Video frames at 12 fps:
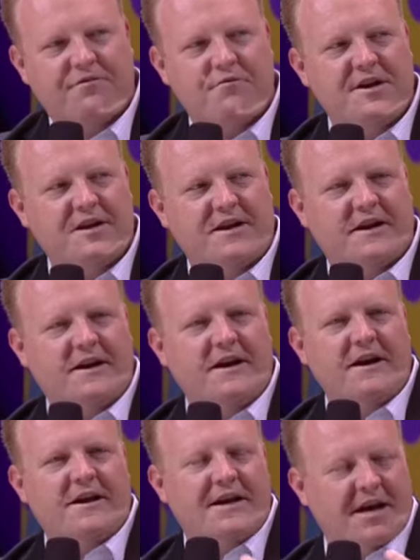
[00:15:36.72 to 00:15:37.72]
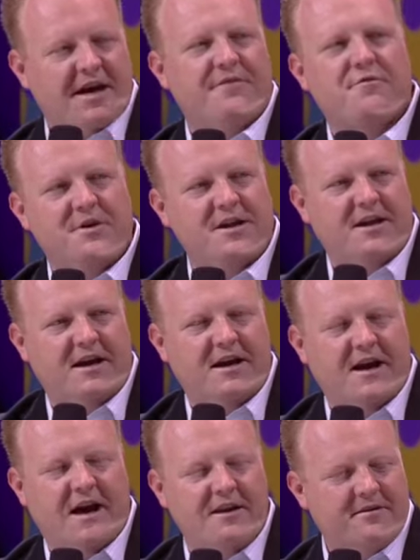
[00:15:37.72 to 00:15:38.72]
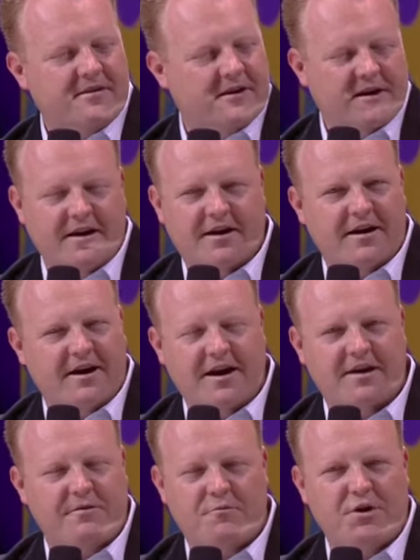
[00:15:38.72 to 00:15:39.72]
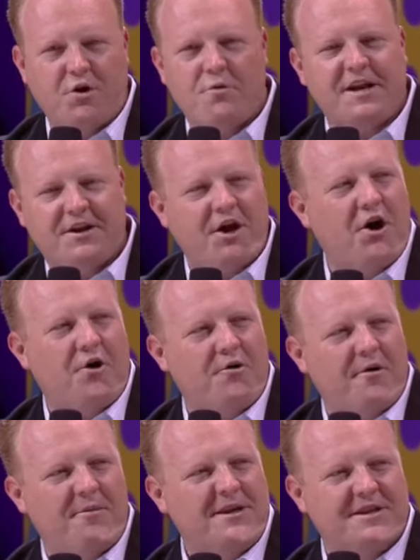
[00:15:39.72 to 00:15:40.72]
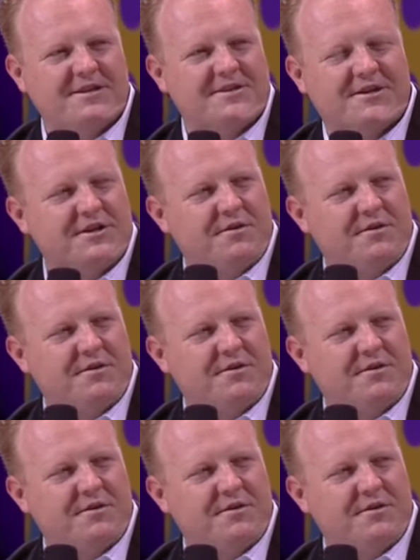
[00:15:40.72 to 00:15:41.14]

for India, care for India, and we already know, I mean, there's such an